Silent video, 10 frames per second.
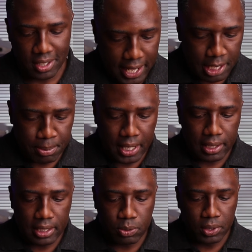Last but not
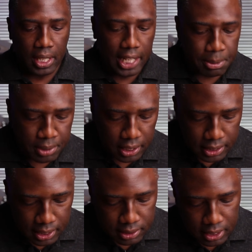least, well, not last but not
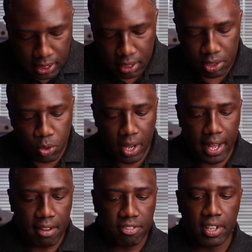least, let's see here. You
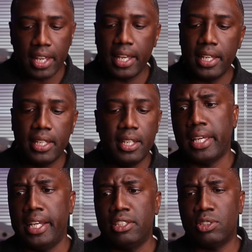have a
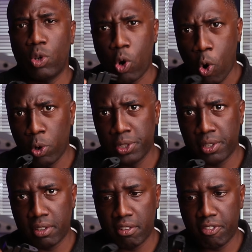case or
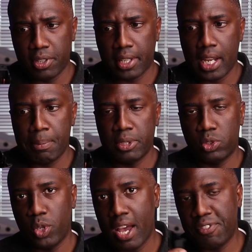holder for the camera.
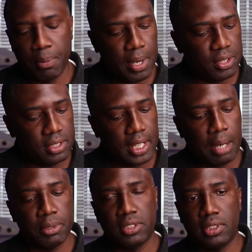So you have to mount these
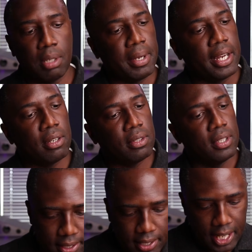cameras somehow.
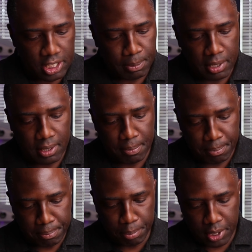That should be
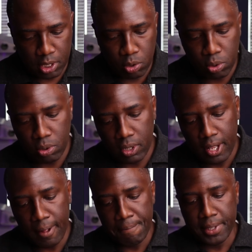pretty cool.
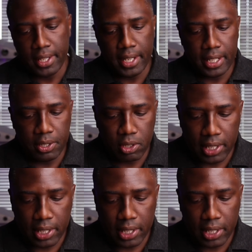And here you go.